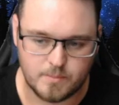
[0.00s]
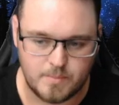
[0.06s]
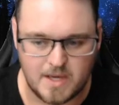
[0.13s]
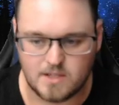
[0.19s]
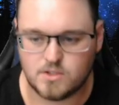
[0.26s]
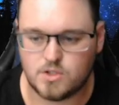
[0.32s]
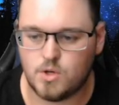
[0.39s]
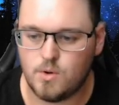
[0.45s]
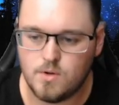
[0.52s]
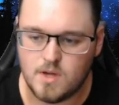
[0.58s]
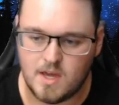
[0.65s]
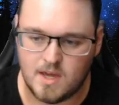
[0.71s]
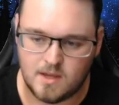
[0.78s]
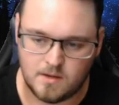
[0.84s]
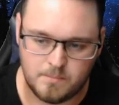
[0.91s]
pick 2
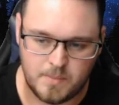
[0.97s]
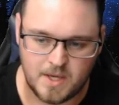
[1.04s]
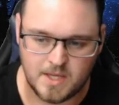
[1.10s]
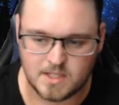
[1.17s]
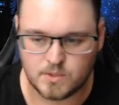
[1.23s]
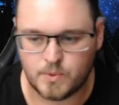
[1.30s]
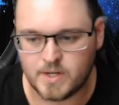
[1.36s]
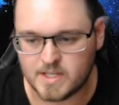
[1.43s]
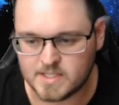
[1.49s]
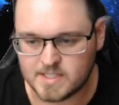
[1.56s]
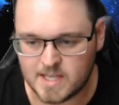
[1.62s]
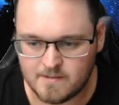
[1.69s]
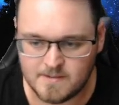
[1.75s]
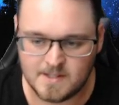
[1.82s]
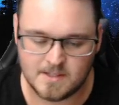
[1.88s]
and pick
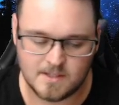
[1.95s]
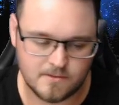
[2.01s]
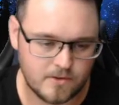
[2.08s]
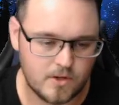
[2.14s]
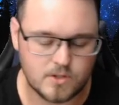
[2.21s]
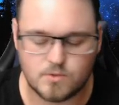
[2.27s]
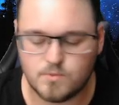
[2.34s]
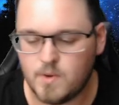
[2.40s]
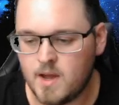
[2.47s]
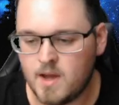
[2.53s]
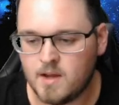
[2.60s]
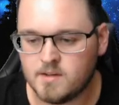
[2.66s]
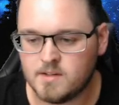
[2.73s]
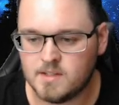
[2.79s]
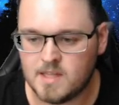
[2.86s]
27 in the first
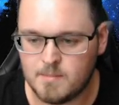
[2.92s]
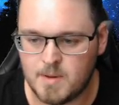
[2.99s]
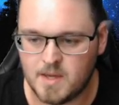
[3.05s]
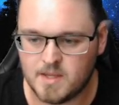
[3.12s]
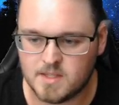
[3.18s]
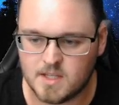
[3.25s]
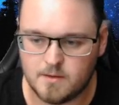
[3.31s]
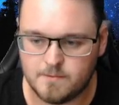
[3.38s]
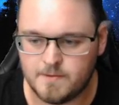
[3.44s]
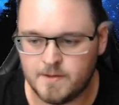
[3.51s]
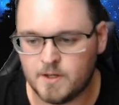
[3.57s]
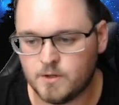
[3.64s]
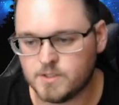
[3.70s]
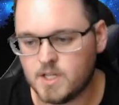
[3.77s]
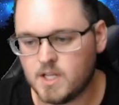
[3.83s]
round, and they picked up
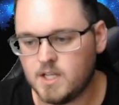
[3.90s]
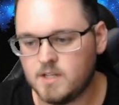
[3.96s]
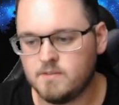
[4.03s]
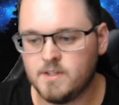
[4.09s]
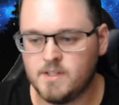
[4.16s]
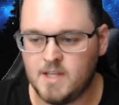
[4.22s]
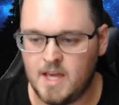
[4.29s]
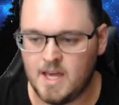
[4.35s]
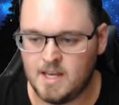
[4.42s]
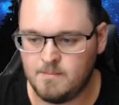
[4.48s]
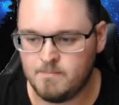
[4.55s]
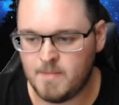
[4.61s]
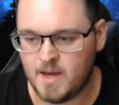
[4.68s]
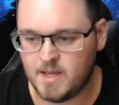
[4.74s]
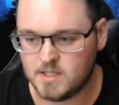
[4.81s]
Finn O'Sullivan
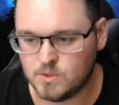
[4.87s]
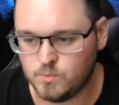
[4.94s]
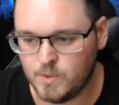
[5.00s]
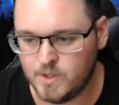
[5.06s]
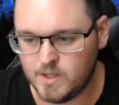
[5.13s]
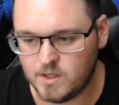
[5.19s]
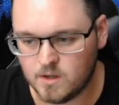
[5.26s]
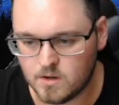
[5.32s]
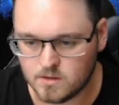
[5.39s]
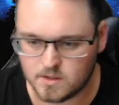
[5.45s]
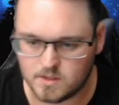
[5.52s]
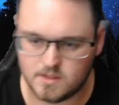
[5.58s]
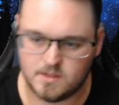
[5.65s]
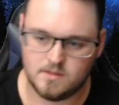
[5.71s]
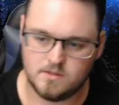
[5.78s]
and Matt
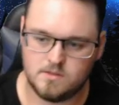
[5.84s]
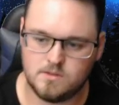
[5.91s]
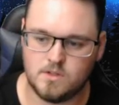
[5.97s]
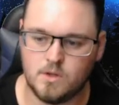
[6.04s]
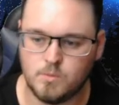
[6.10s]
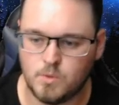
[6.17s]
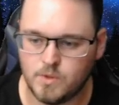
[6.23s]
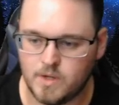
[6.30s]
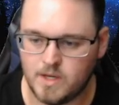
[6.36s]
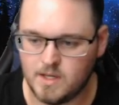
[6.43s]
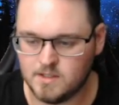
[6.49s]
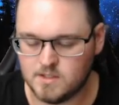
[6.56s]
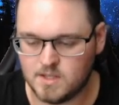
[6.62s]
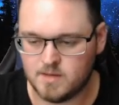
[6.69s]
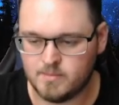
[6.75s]
Whitlock, so we'll get
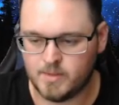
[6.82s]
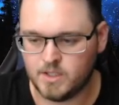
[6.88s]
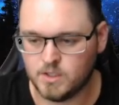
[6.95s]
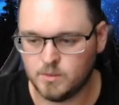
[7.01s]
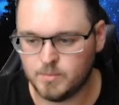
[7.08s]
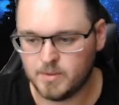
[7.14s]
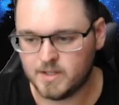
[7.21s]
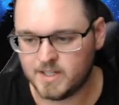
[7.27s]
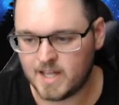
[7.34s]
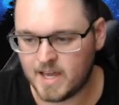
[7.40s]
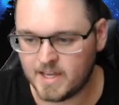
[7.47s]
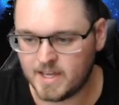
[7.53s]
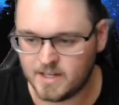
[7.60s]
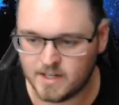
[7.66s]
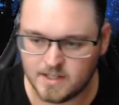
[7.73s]
into them a little bit
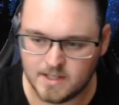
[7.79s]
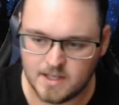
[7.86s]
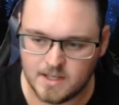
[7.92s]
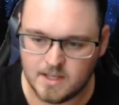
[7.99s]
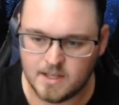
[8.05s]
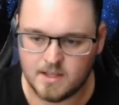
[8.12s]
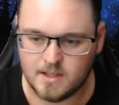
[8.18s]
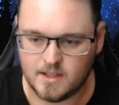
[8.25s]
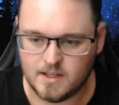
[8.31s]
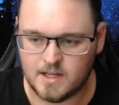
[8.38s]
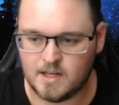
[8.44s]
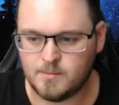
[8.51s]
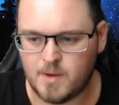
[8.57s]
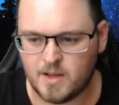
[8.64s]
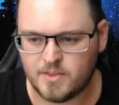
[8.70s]
later.
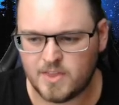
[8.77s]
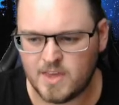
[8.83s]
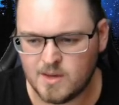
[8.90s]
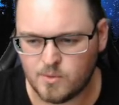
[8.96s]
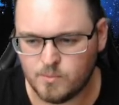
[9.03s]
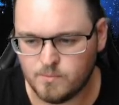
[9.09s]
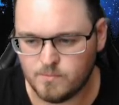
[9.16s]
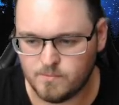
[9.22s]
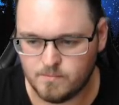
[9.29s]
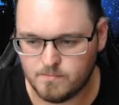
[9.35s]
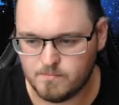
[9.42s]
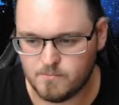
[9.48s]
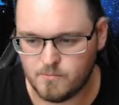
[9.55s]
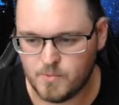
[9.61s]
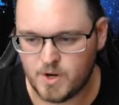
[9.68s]
I think
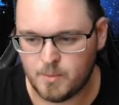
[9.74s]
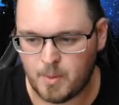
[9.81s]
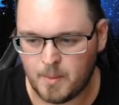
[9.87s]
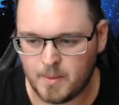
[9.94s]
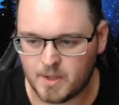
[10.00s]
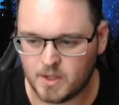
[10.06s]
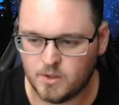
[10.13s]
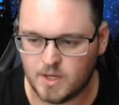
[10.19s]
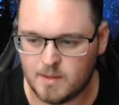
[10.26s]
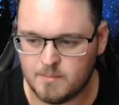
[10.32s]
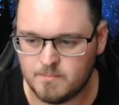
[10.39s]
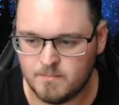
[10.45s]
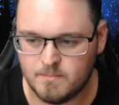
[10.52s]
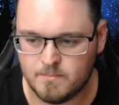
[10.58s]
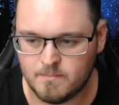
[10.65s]
we're not probably going to look at
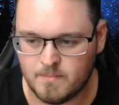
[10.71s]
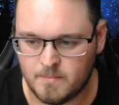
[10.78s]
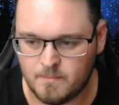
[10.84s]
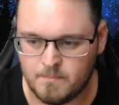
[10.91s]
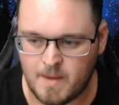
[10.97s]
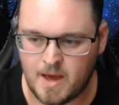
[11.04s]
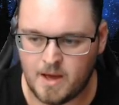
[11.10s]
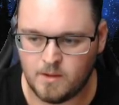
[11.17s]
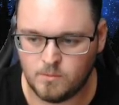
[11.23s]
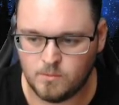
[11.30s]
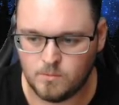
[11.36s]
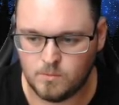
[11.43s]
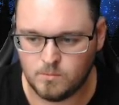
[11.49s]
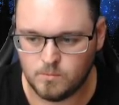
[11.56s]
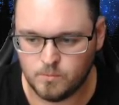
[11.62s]
Matt
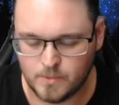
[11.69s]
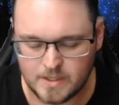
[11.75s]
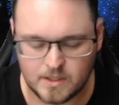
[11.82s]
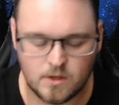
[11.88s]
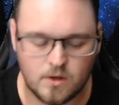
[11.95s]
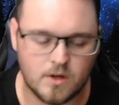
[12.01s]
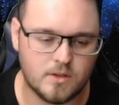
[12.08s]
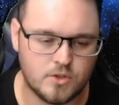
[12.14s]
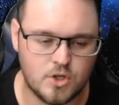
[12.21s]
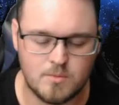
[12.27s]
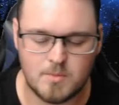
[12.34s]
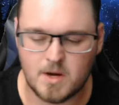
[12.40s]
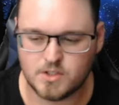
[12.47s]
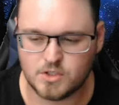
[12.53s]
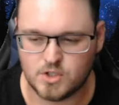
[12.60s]
Whitlock too
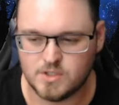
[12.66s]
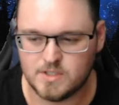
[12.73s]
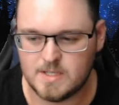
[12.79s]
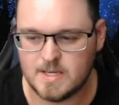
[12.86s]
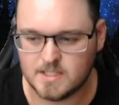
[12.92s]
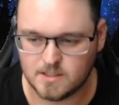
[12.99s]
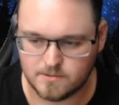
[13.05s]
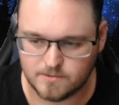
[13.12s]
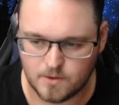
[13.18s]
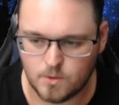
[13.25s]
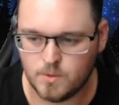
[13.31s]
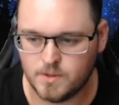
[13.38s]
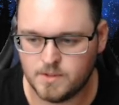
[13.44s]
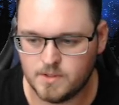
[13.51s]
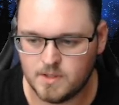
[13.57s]
much because he is a
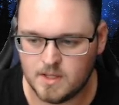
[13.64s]
forward,